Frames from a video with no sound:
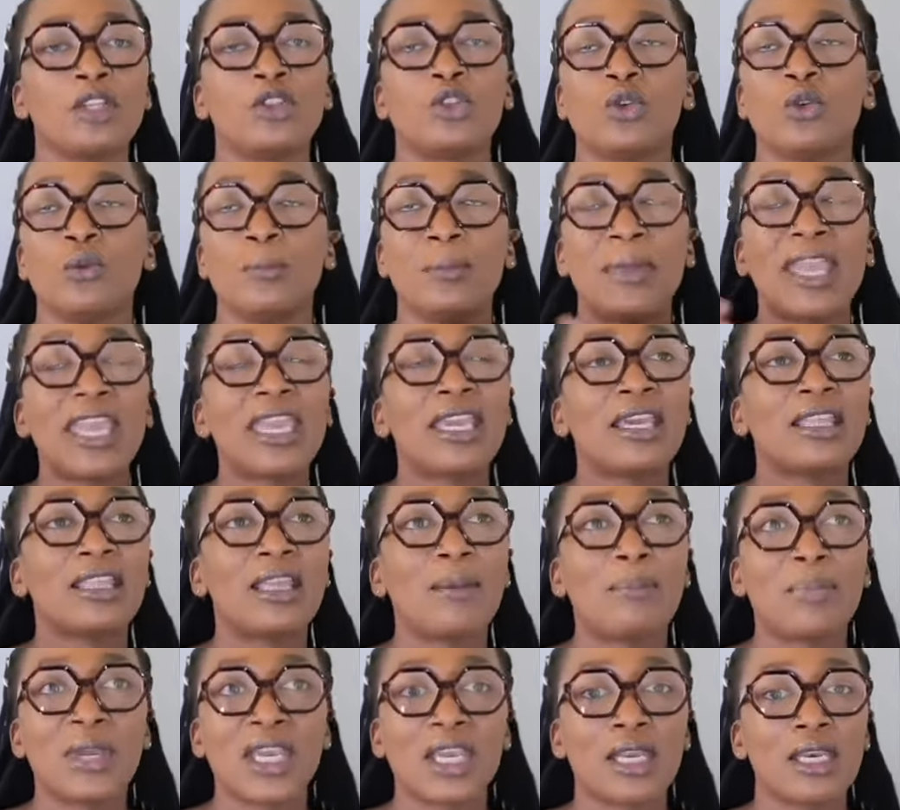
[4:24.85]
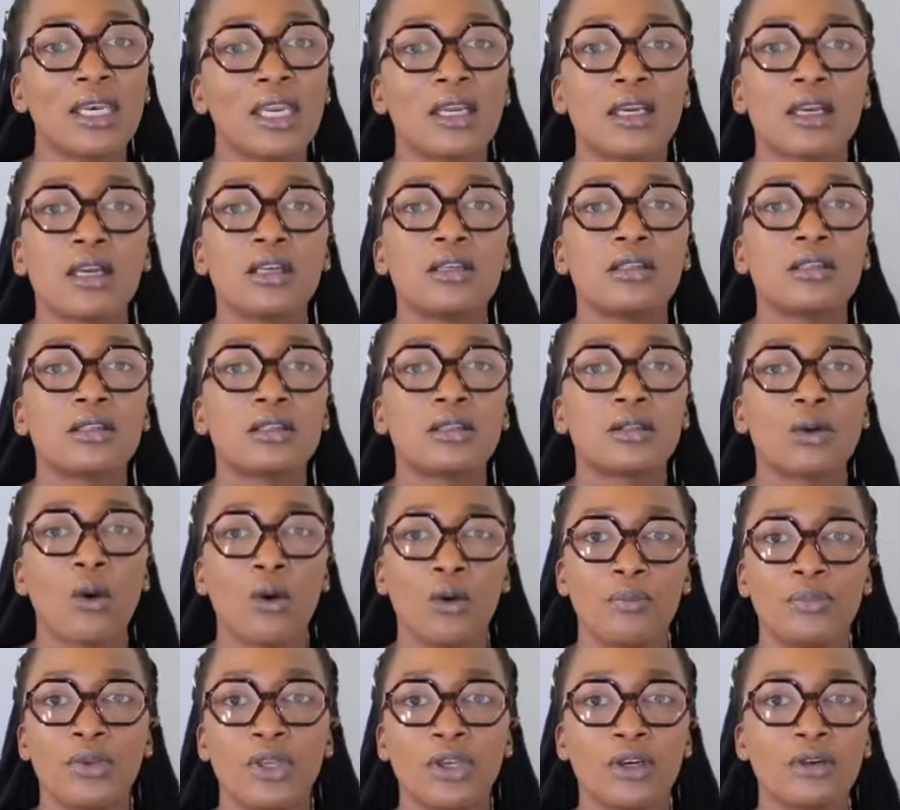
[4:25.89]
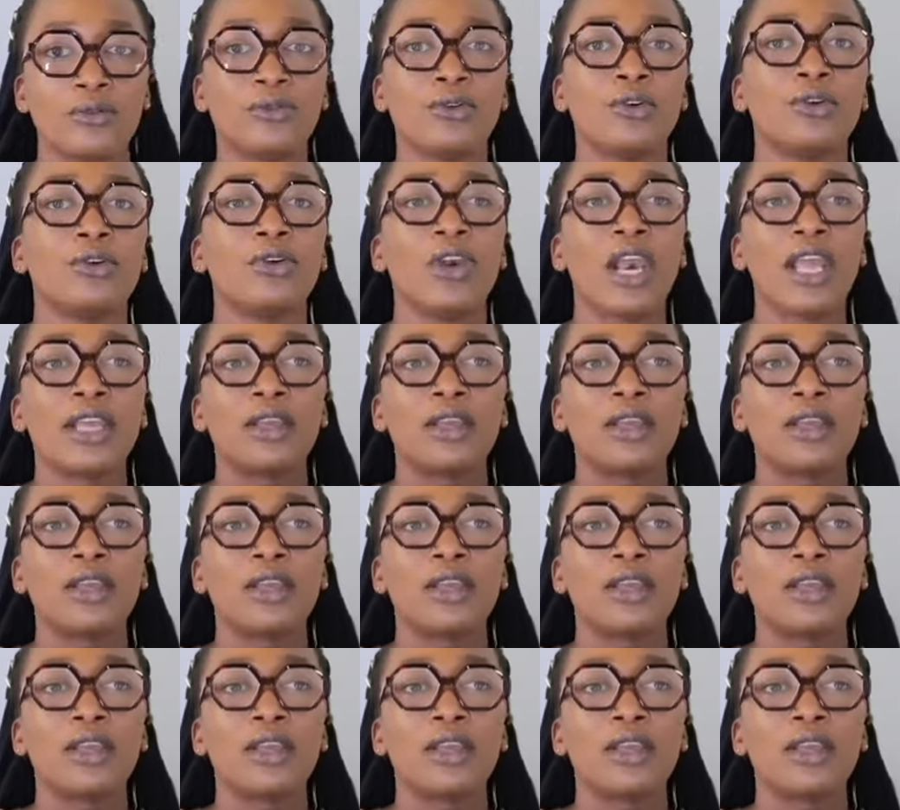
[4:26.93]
to make the picnic so beautiful.